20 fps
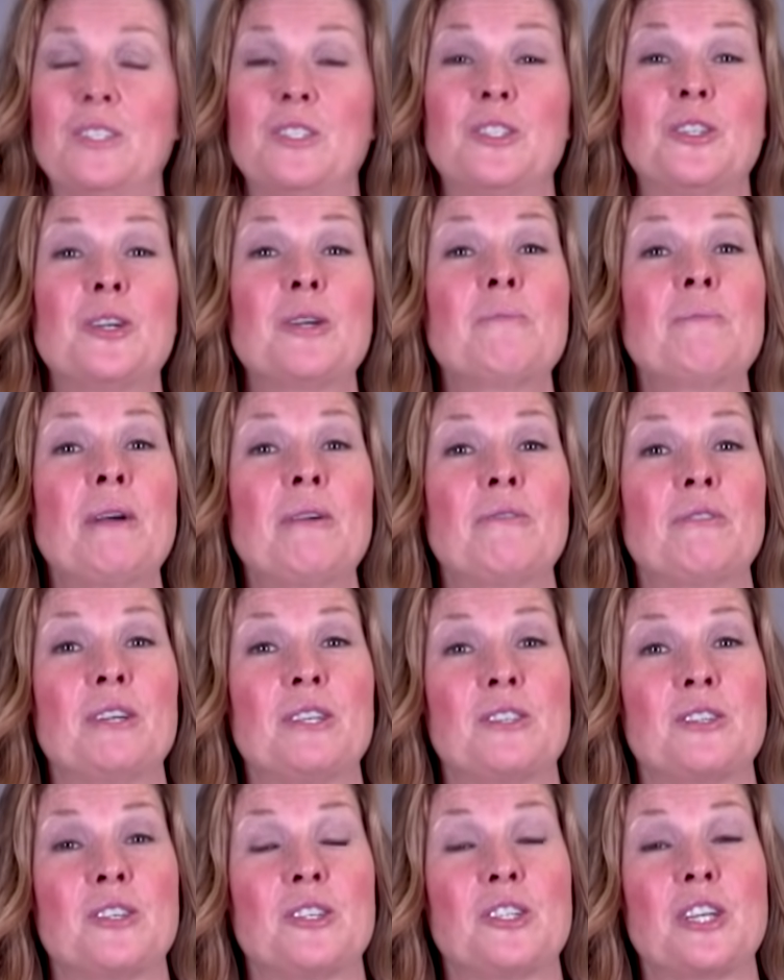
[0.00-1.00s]
During my
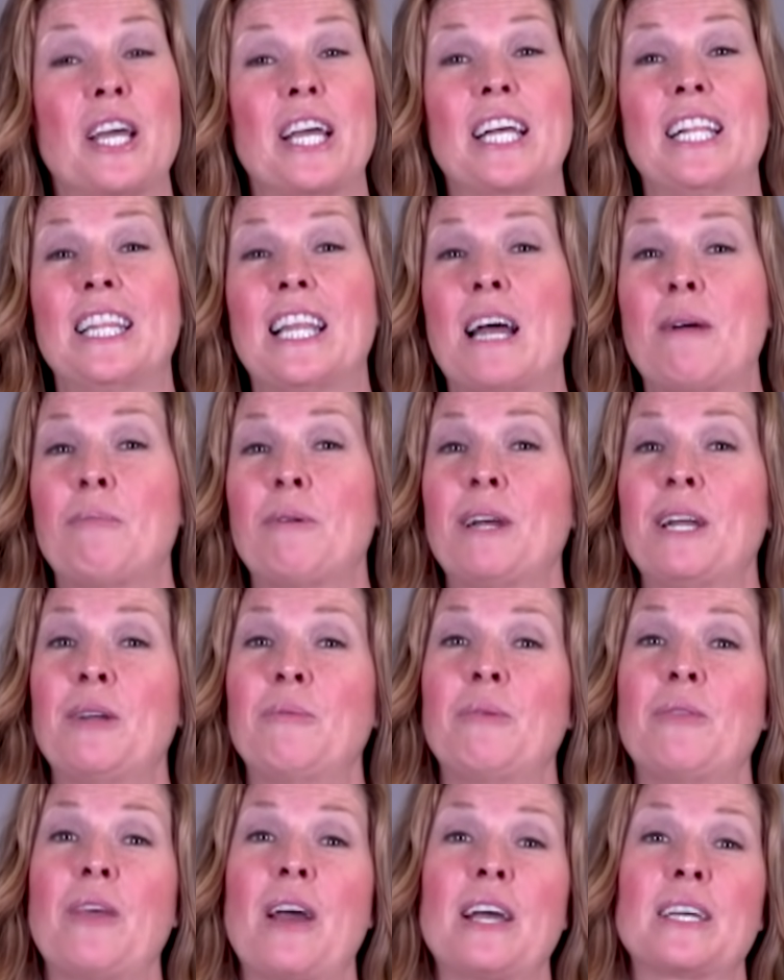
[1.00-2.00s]
research, I
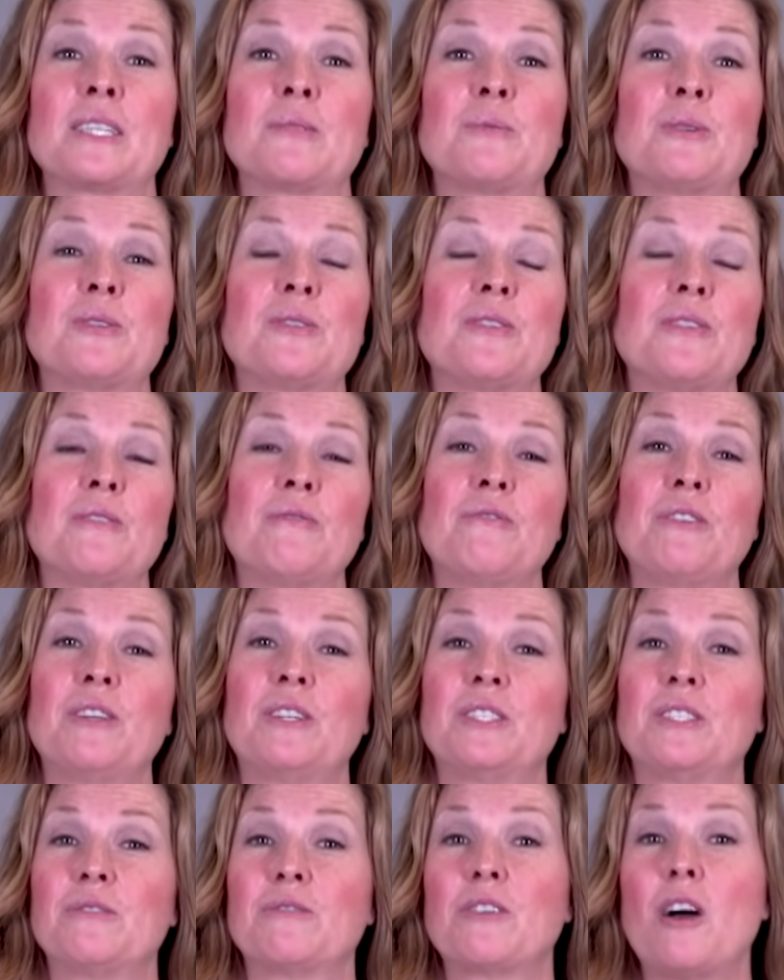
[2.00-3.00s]
collaborated with experts in the
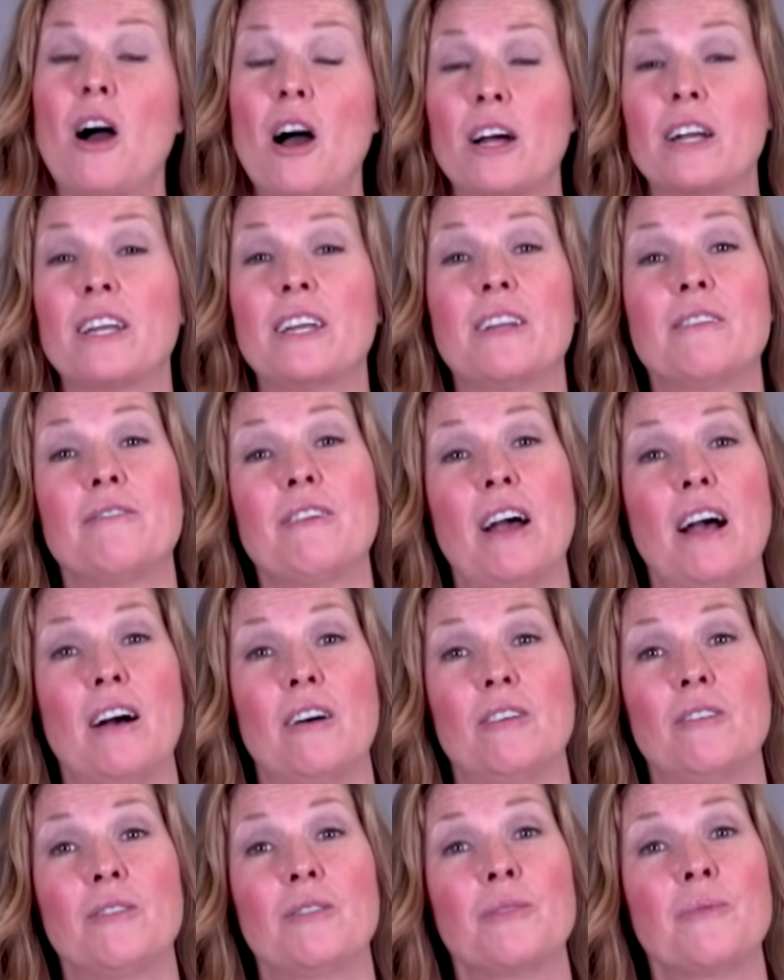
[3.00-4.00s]
field of cognitive
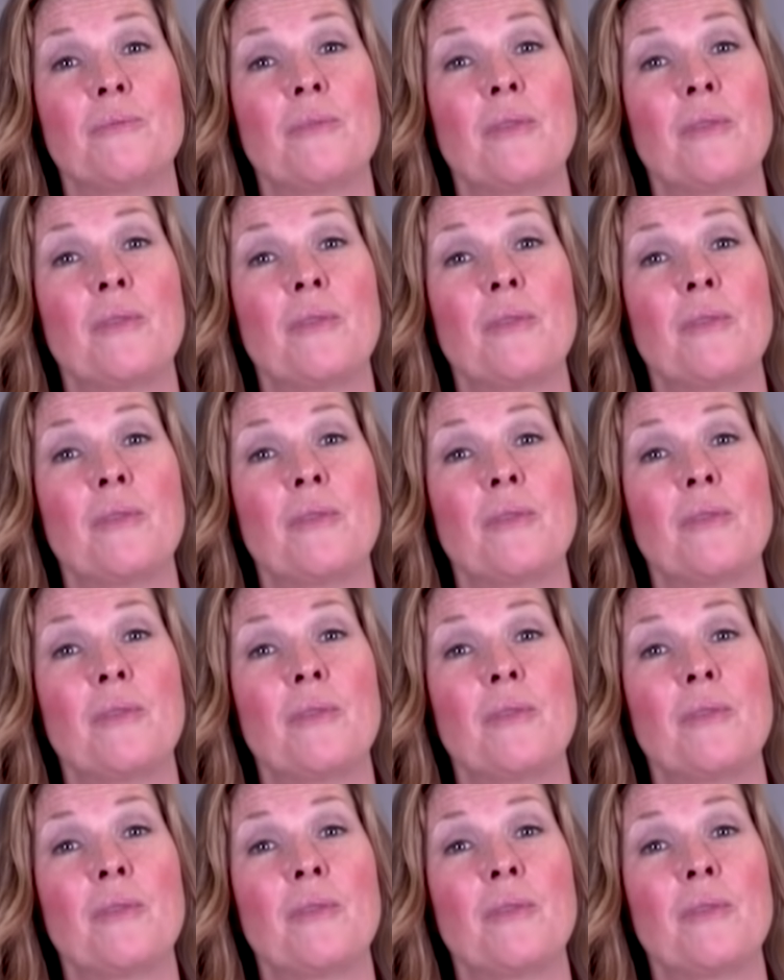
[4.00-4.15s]
health.